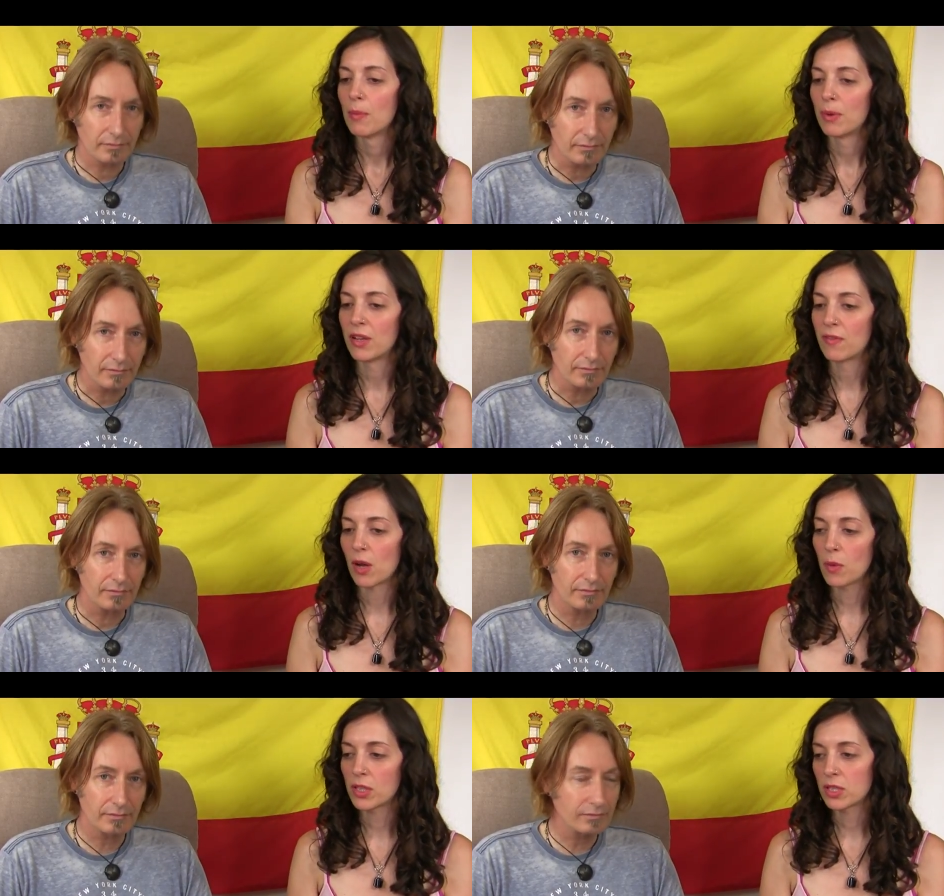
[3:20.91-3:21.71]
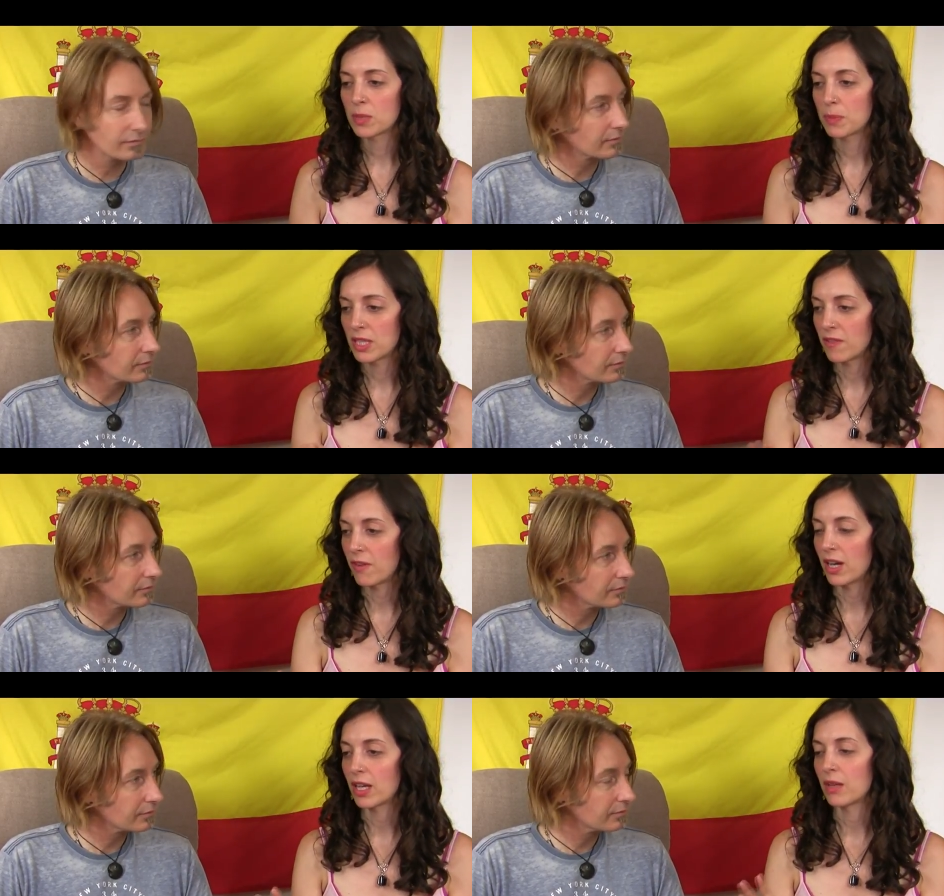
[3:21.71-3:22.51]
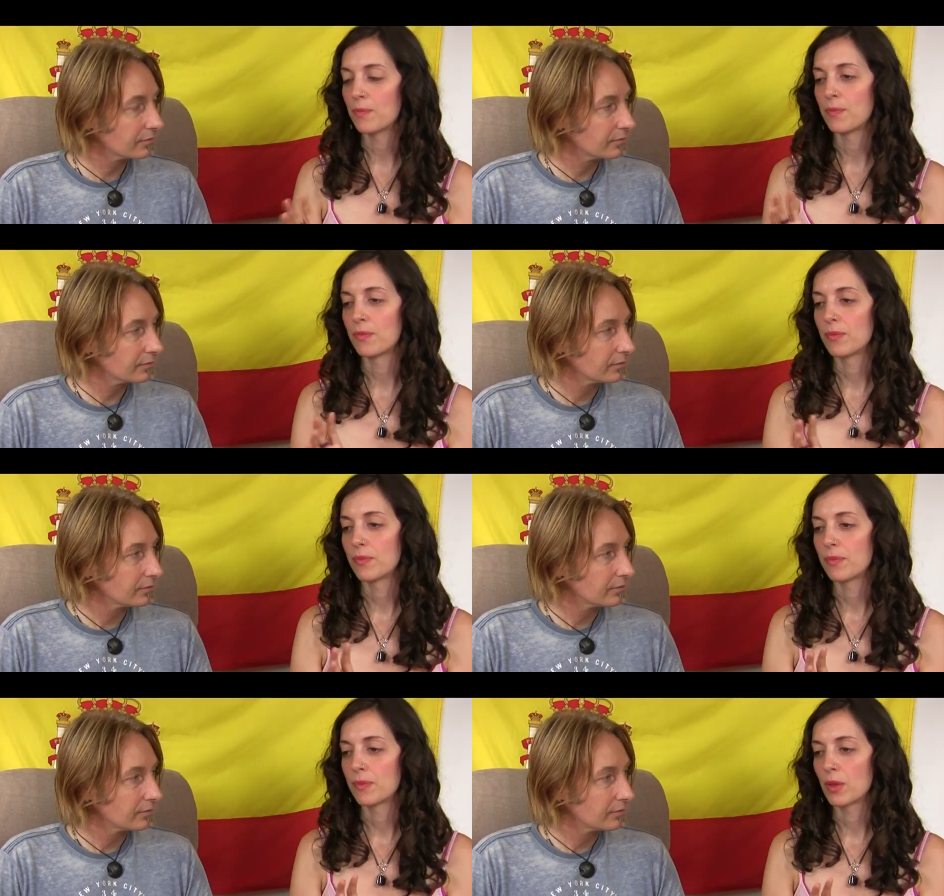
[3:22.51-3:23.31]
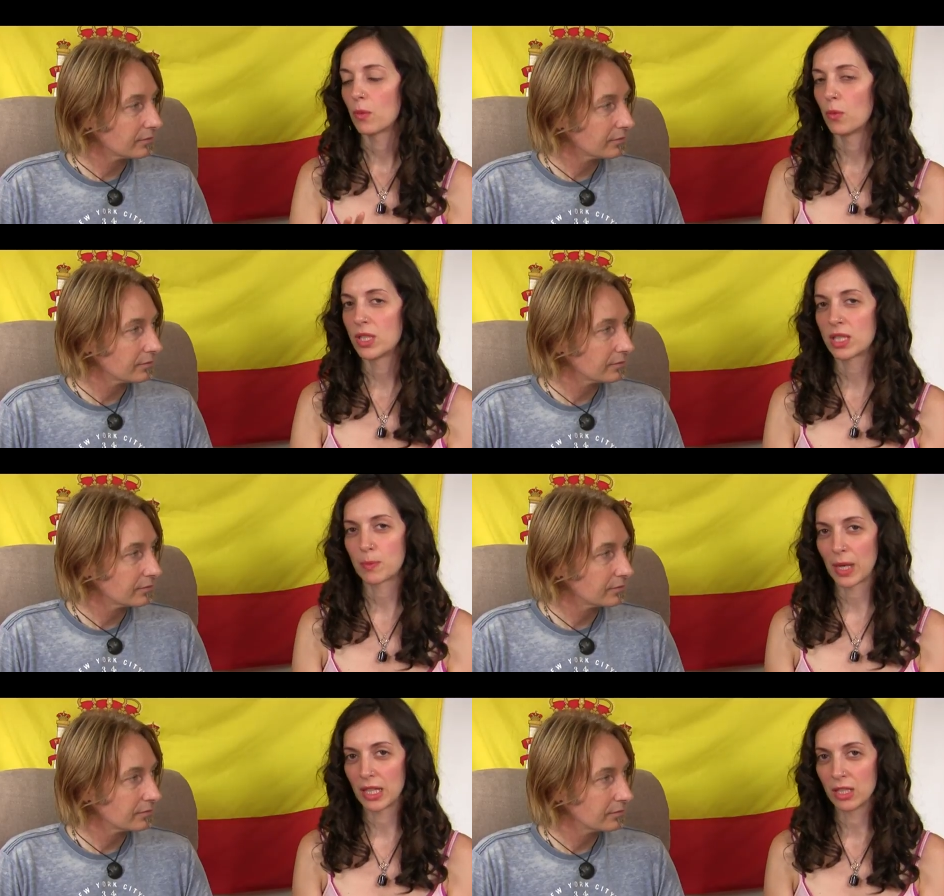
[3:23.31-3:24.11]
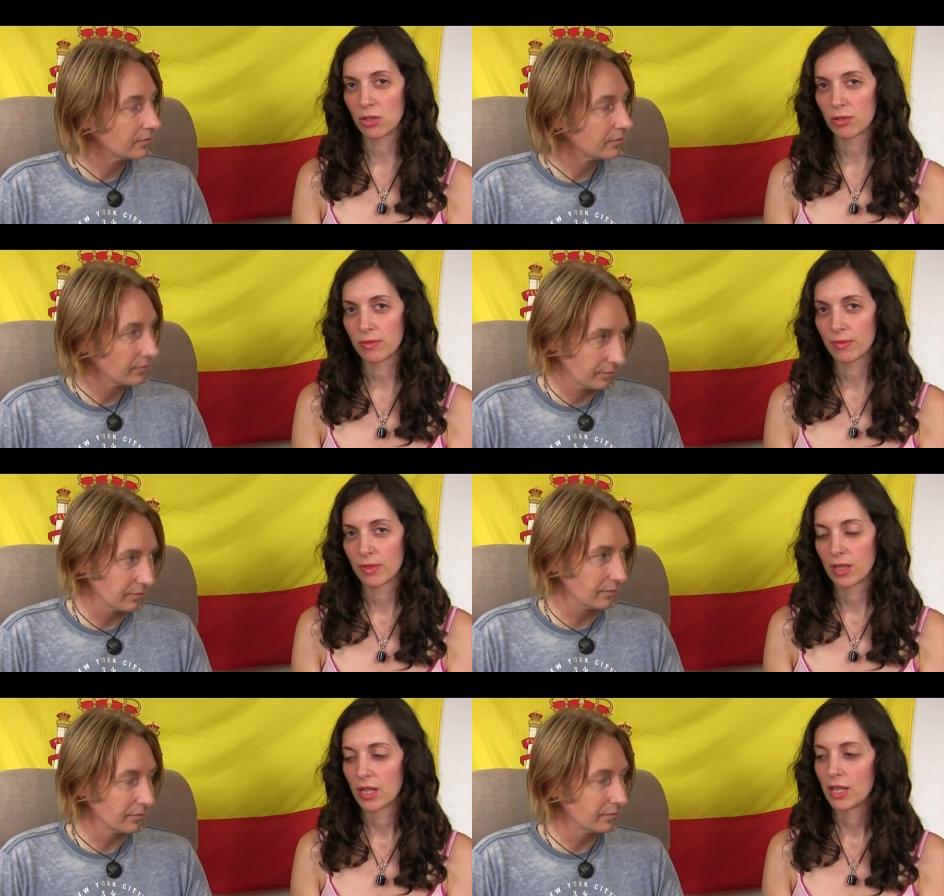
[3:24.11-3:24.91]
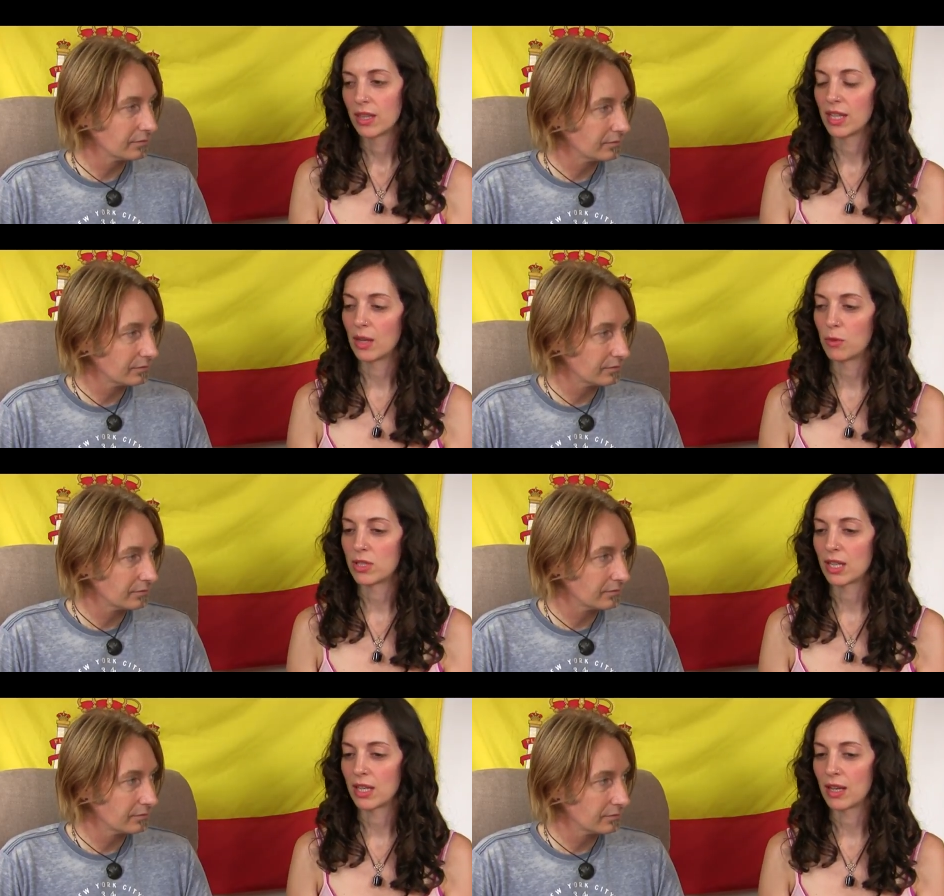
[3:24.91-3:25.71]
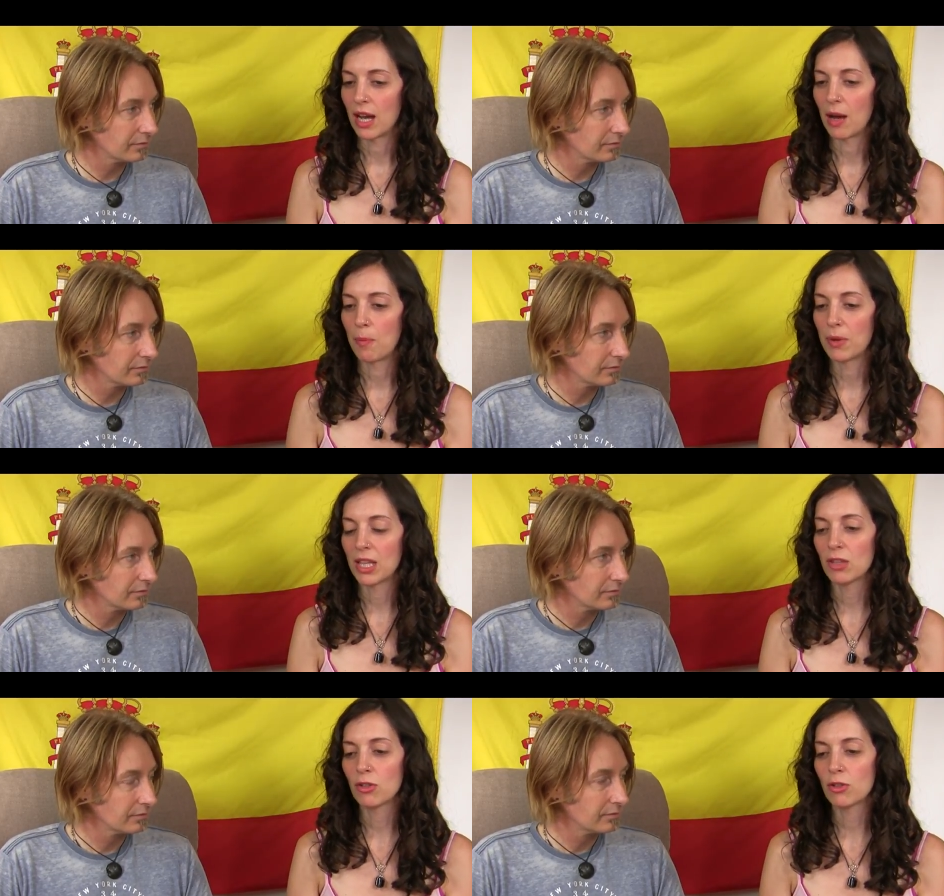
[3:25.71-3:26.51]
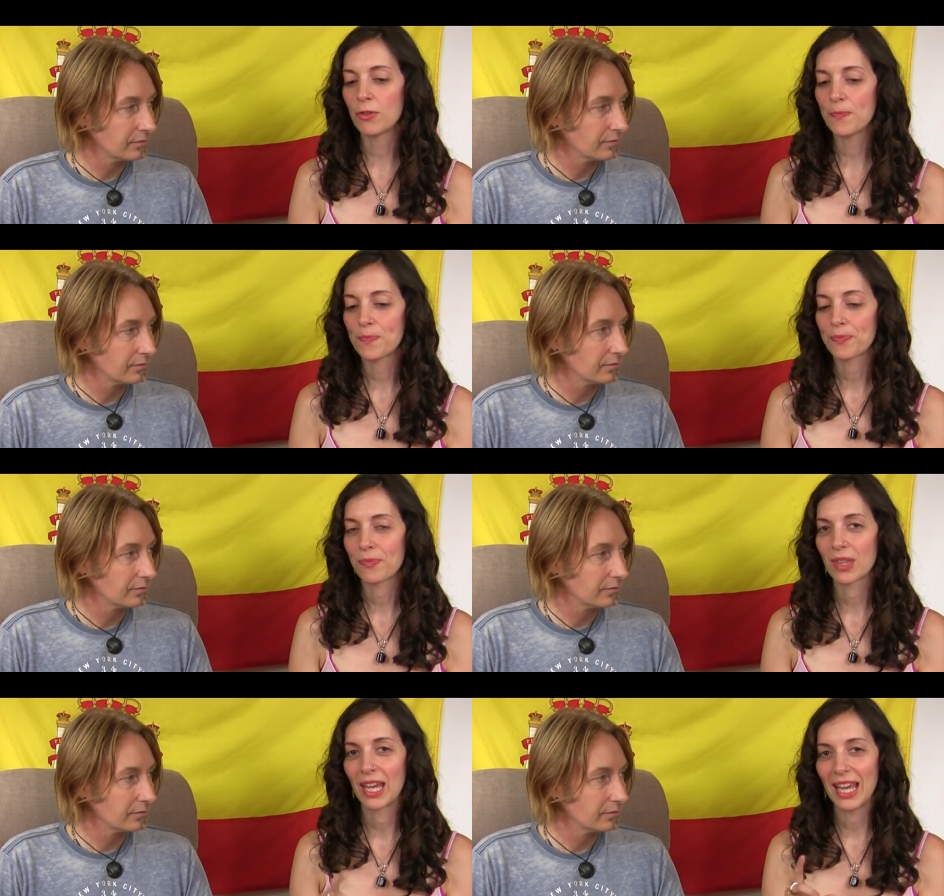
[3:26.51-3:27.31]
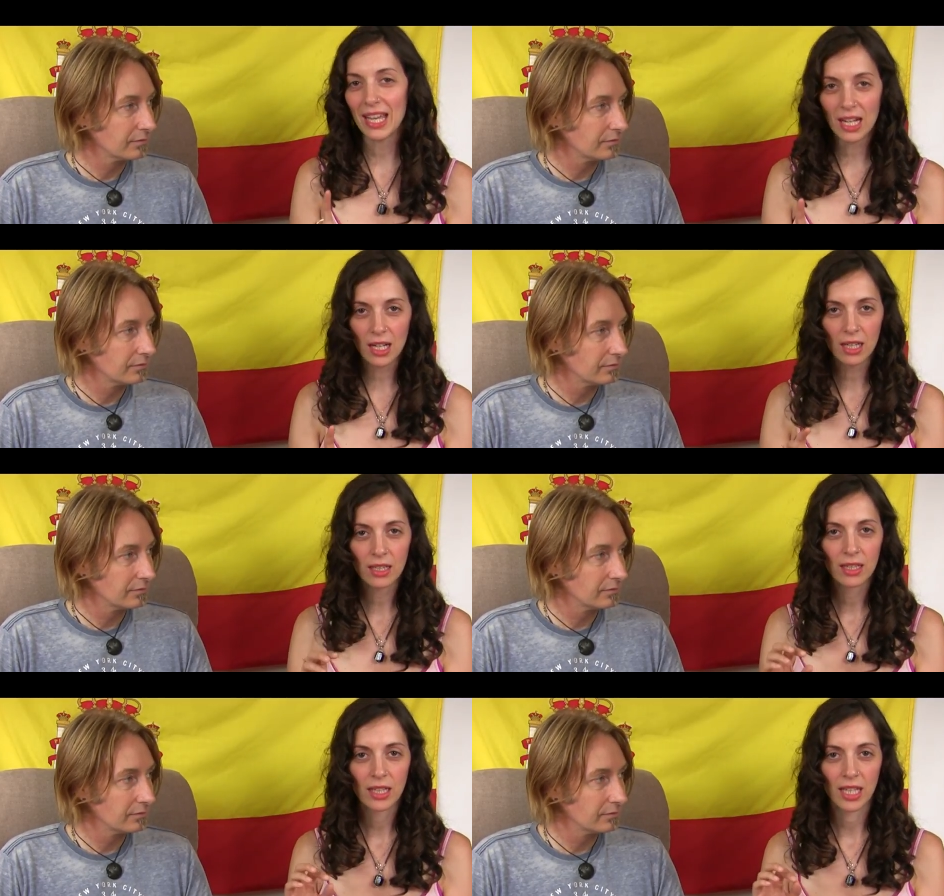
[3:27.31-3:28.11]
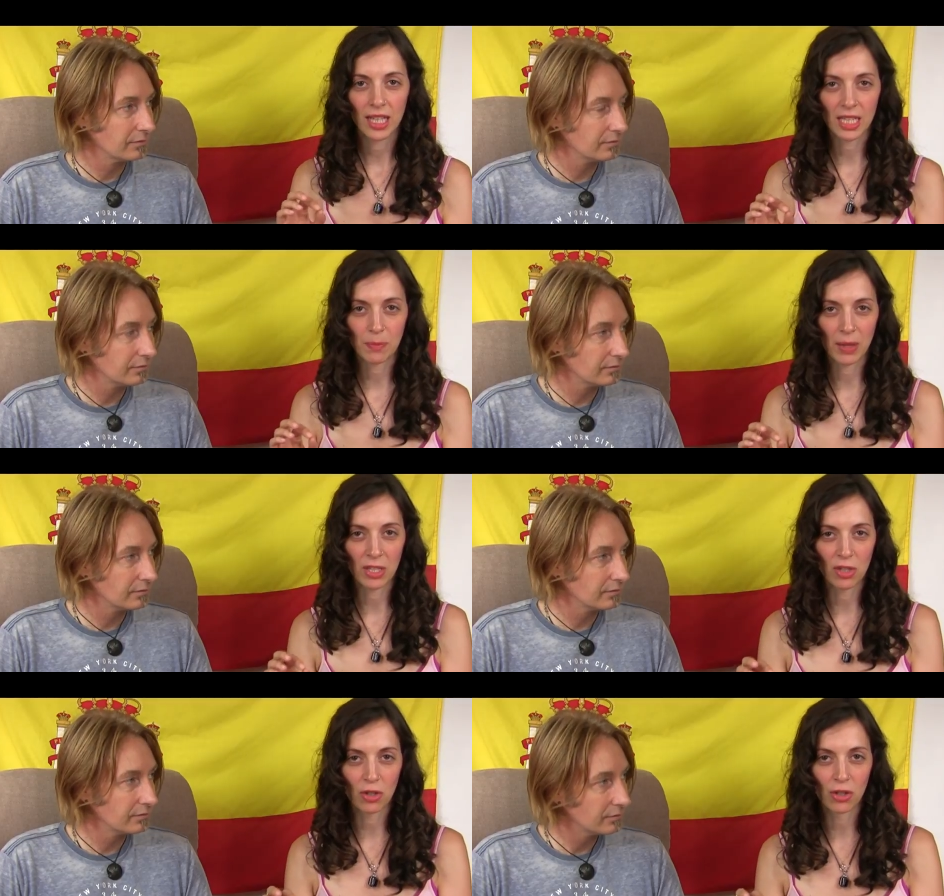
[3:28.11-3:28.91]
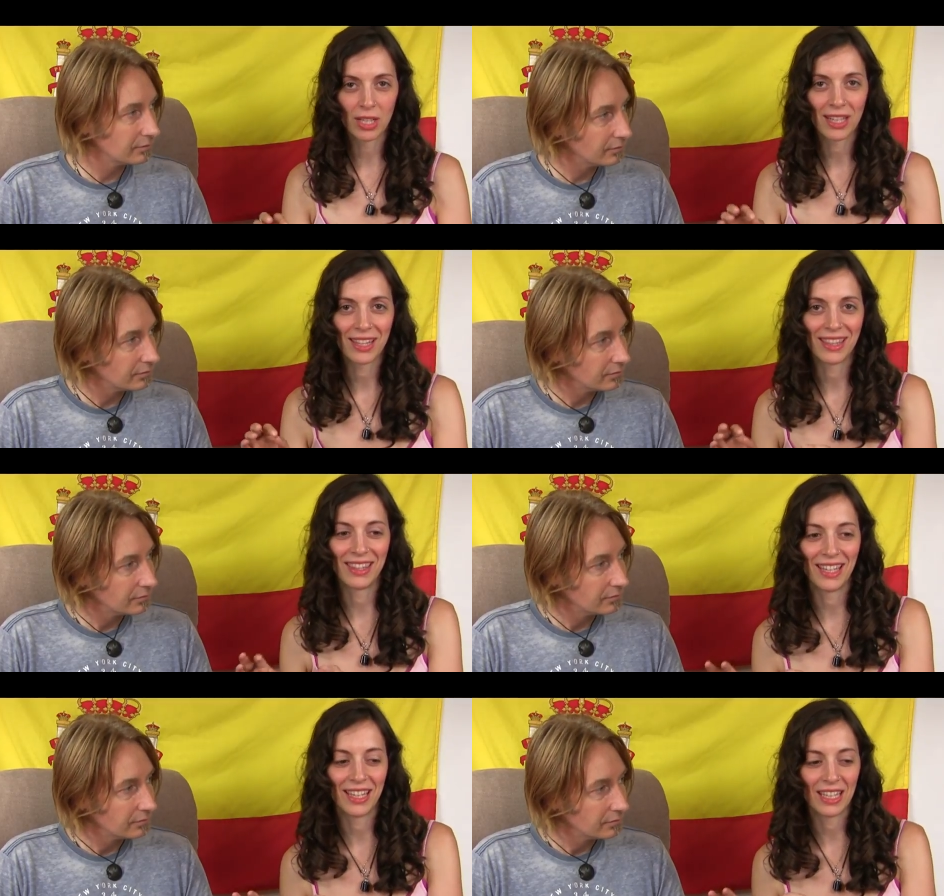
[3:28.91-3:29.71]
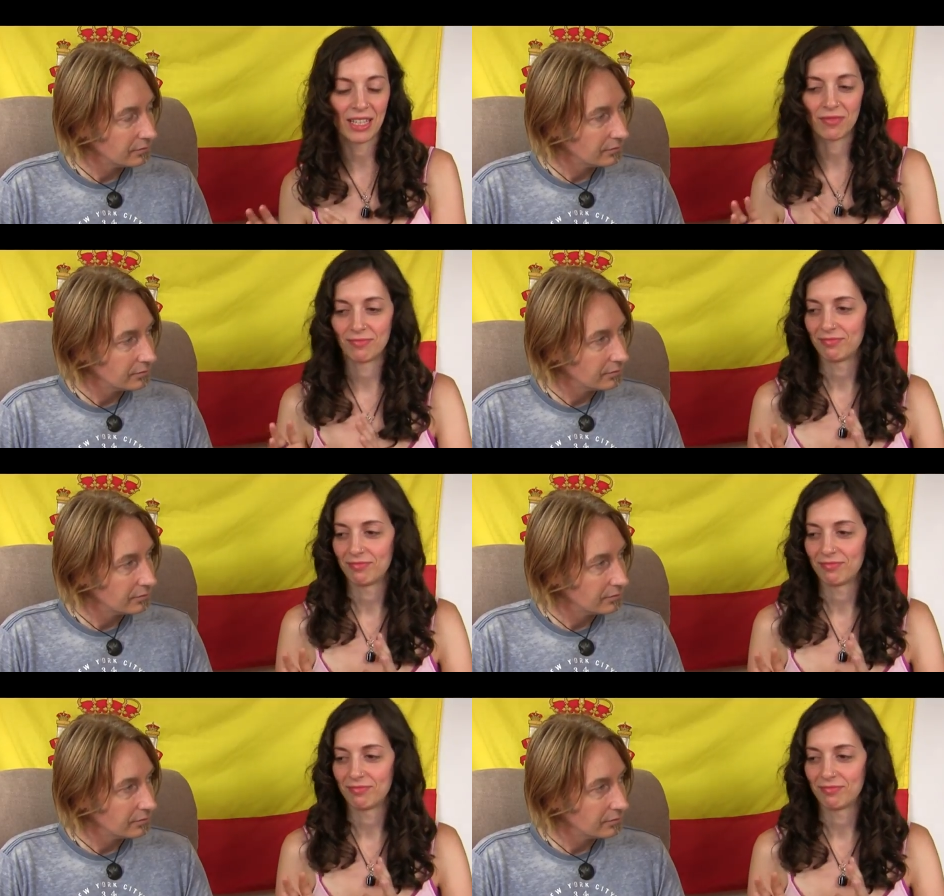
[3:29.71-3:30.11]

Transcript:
Speaker 1: But if I wanted to specify which Spanish, then I would say aprendo el español de